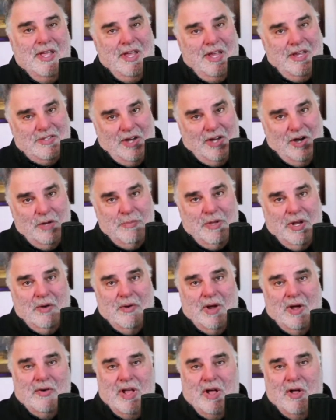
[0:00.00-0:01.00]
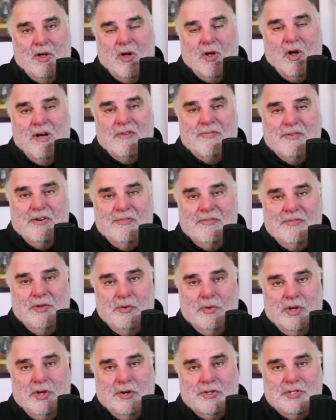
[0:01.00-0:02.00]
he's already been around alcohol for a few
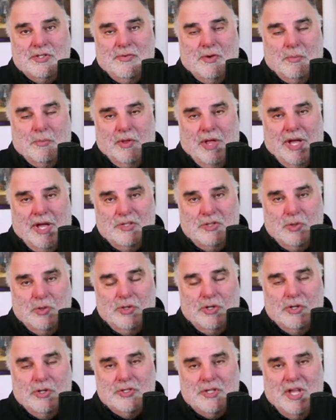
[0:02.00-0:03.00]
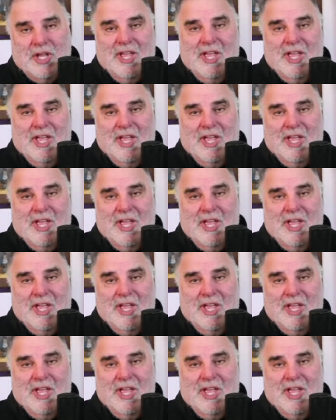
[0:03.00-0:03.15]
years if you're playing juniors,